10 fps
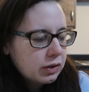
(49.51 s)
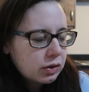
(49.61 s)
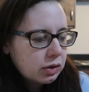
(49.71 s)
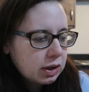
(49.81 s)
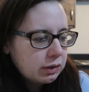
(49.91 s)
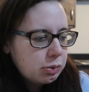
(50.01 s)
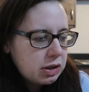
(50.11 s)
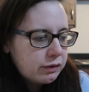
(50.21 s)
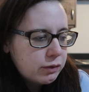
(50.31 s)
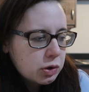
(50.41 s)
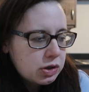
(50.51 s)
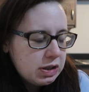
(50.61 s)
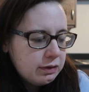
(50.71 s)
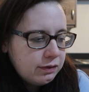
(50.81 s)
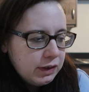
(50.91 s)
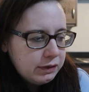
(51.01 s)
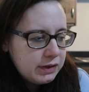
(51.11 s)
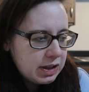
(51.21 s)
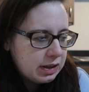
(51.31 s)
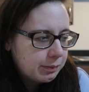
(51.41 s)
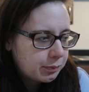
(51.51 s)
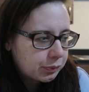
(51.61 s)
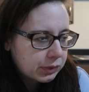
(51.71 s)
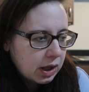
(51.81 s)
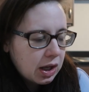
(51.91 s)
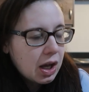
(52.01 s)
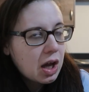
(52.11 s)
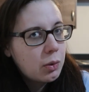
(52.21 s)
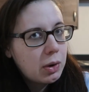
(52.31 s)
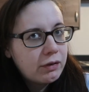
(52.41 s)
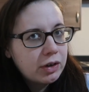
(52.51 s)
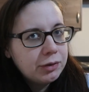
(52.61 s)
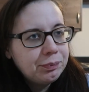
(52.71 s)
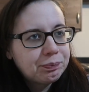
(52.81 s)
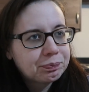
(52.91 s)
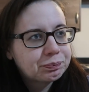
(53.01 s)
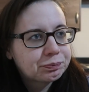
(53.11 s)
sort of like week 14, 15. However,